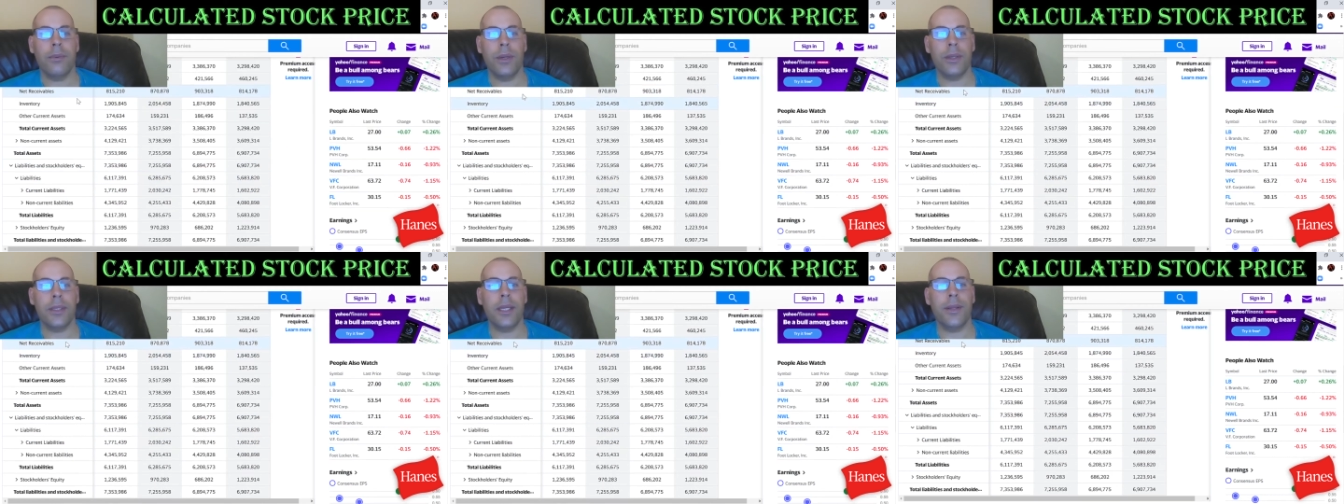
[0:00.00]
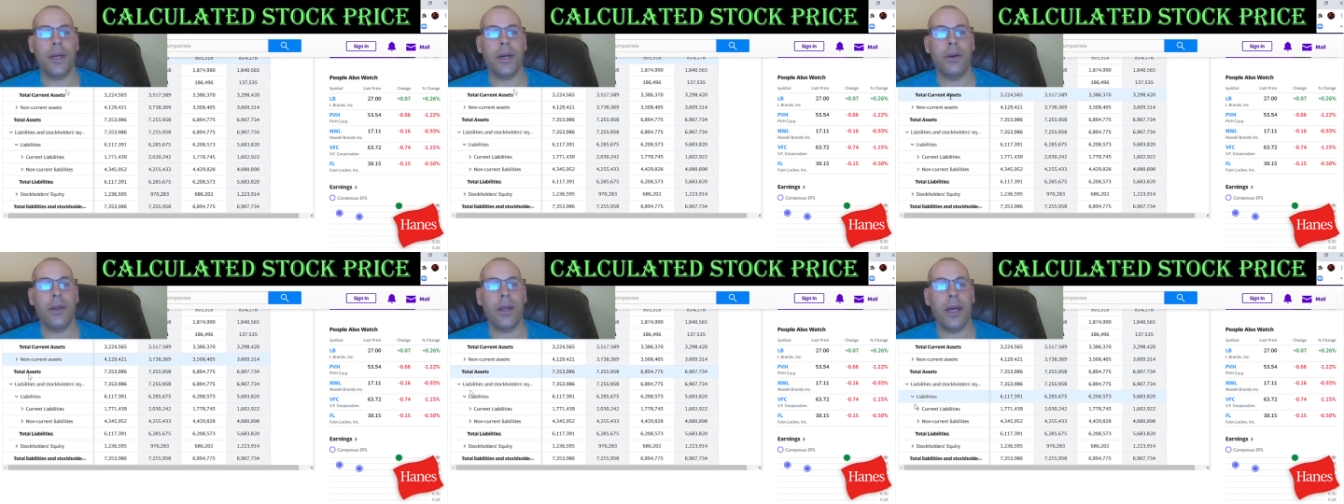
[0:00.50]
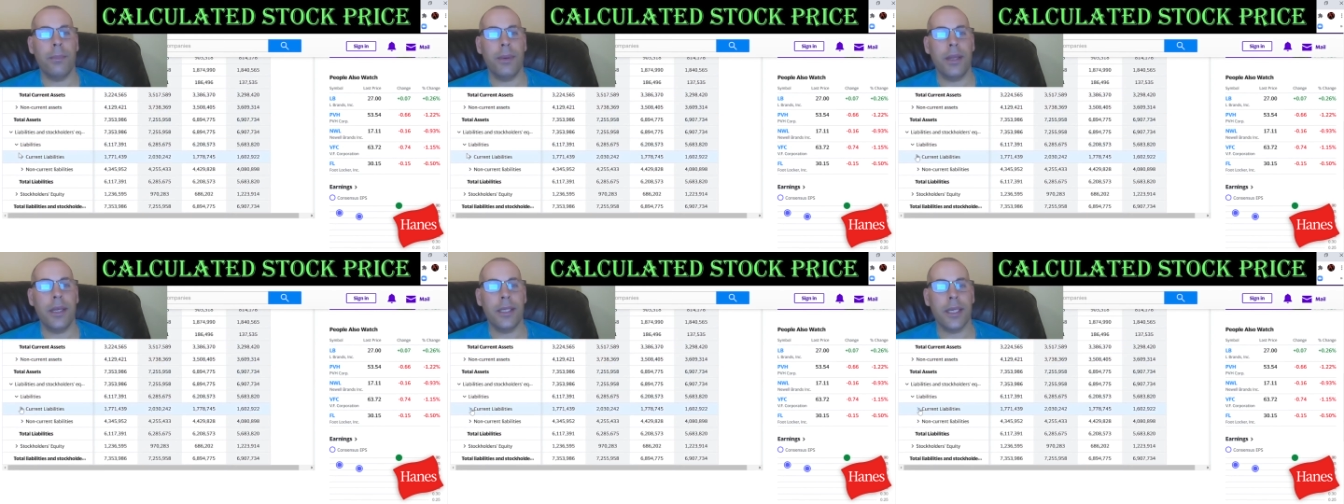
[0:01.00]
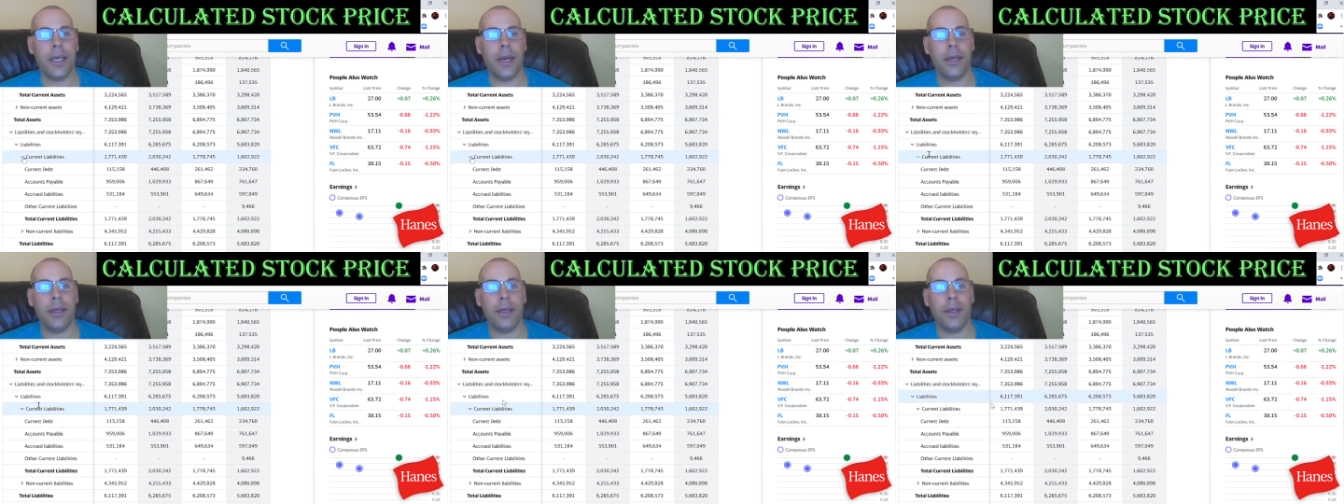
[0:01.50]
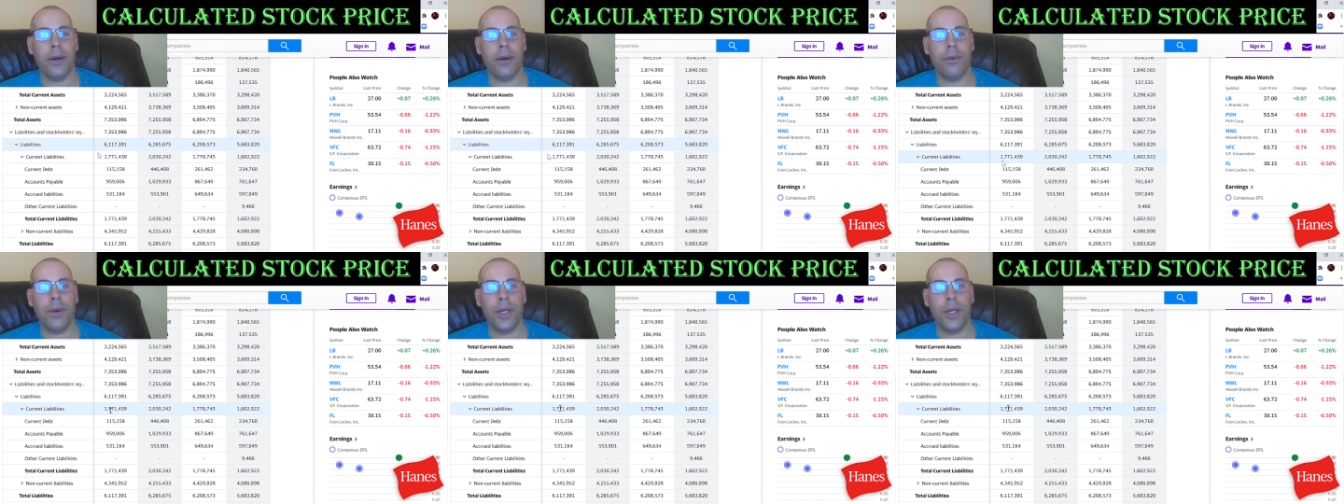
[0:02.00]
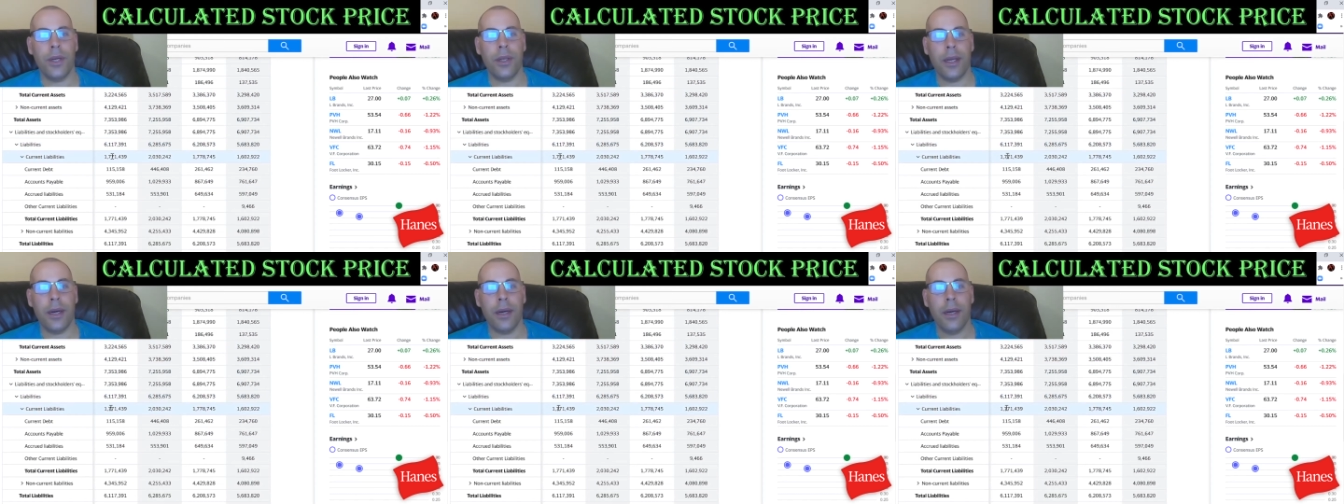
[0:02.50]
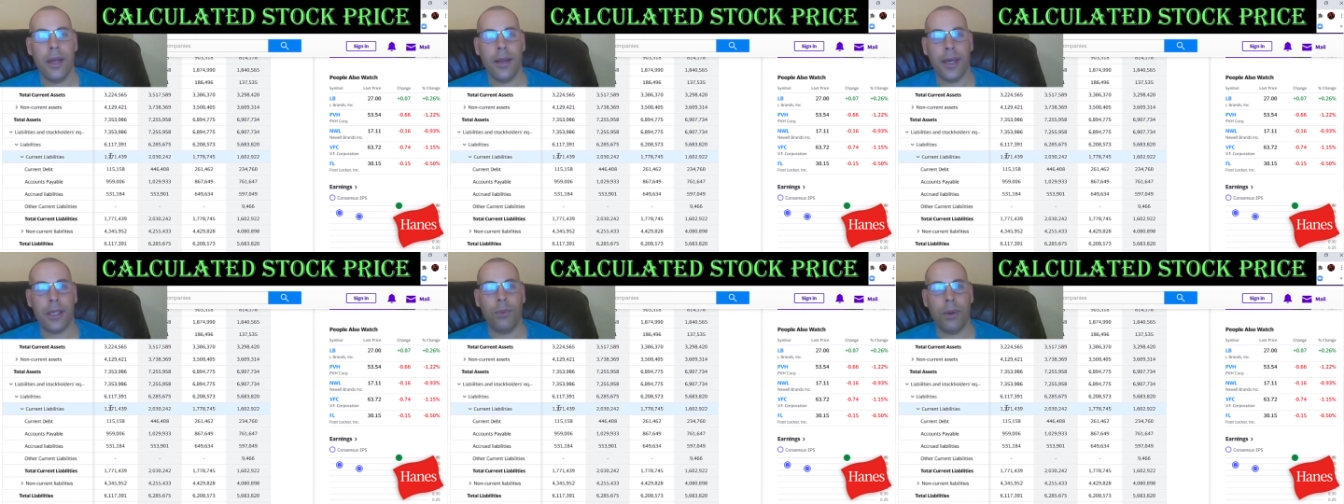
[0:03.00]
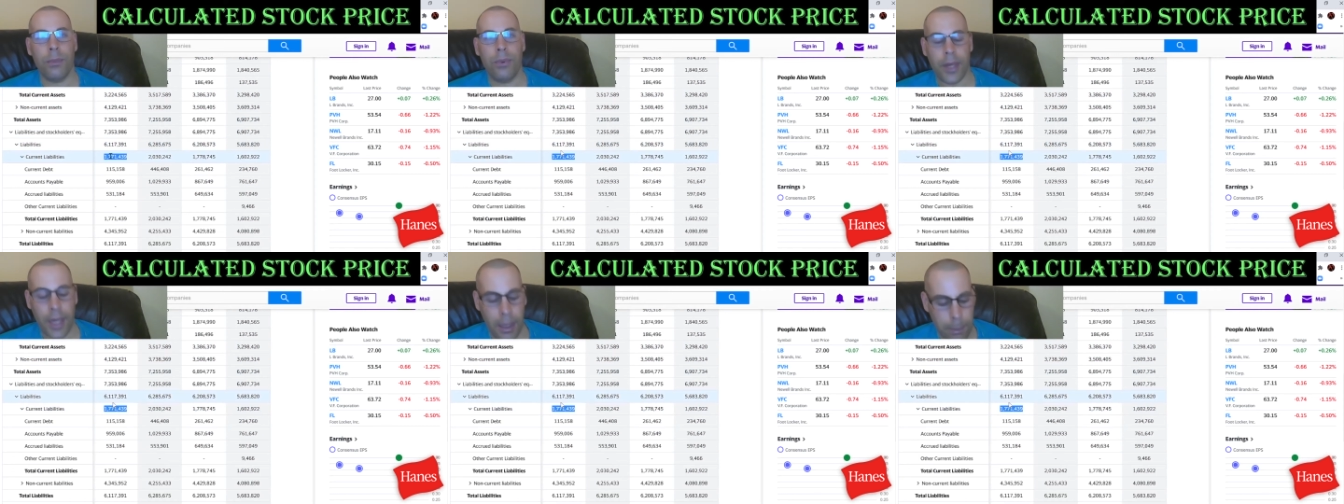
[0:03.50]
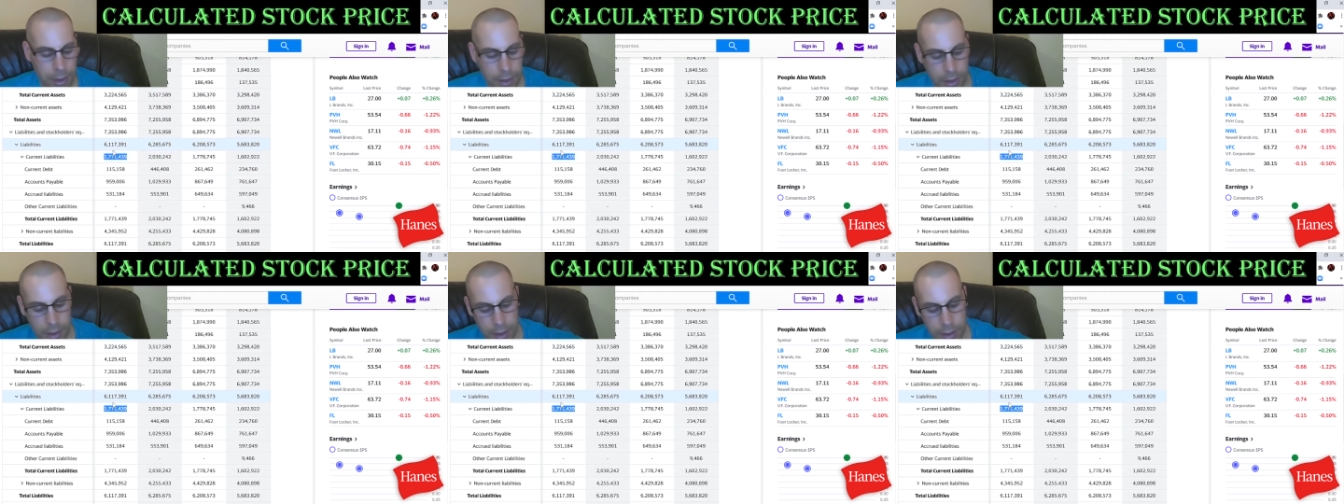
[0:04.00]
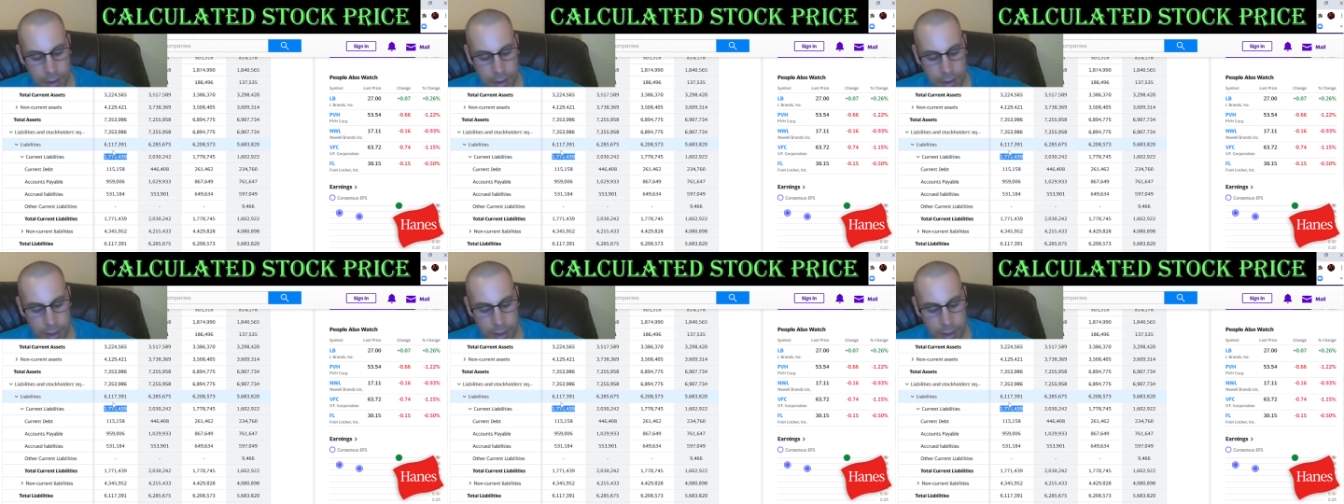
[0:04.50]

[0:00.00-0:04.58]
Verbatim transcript: We also need the current liabilities to calculate the current ratio later. That's one point eight billion